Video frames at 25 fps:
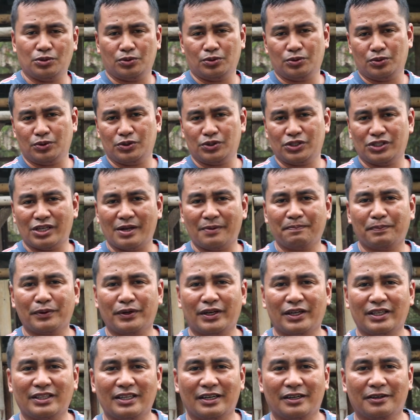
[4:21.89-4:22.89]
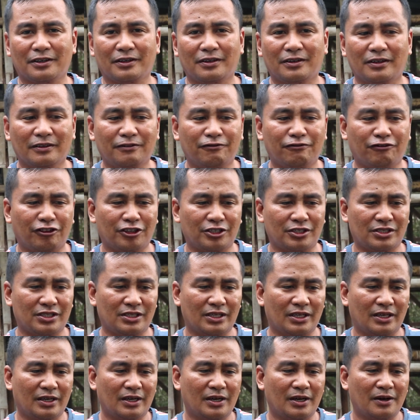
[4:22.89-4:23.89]
to separate our goldfish
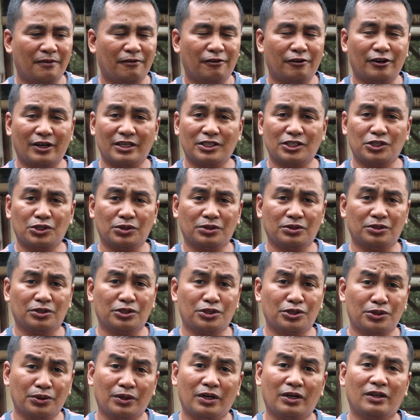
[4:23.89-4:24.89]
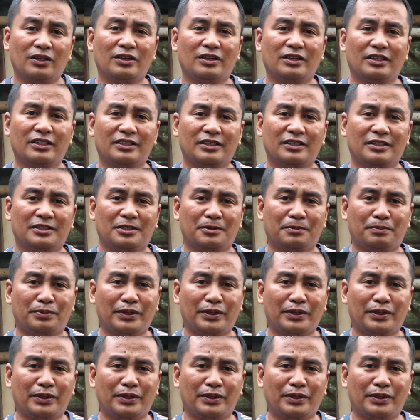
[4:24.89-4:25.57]
for us to control the